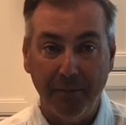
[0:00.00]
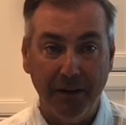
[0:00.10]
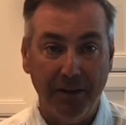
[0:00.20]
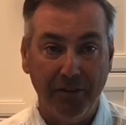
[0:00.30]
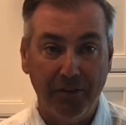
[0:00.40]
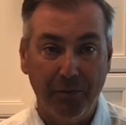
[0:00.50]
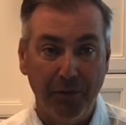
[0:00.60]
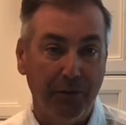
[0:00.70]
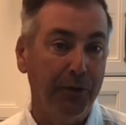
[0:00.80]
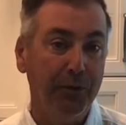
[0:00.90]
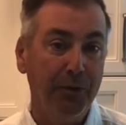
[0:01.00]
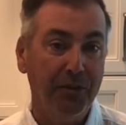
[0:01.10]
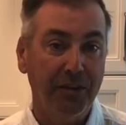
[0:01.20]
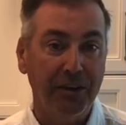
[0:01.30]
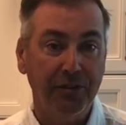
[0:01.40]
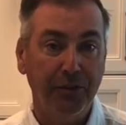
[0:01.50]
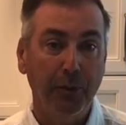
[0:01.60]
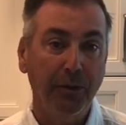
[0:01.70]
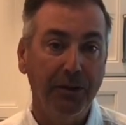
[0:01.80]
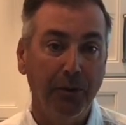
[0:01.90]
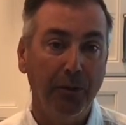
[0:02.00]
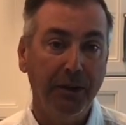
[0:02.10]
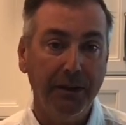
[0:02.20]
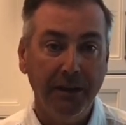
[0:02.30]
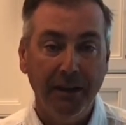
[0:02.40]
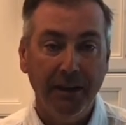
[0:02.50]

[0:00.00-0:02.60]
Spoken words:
It is referred to as a Stoli Doli,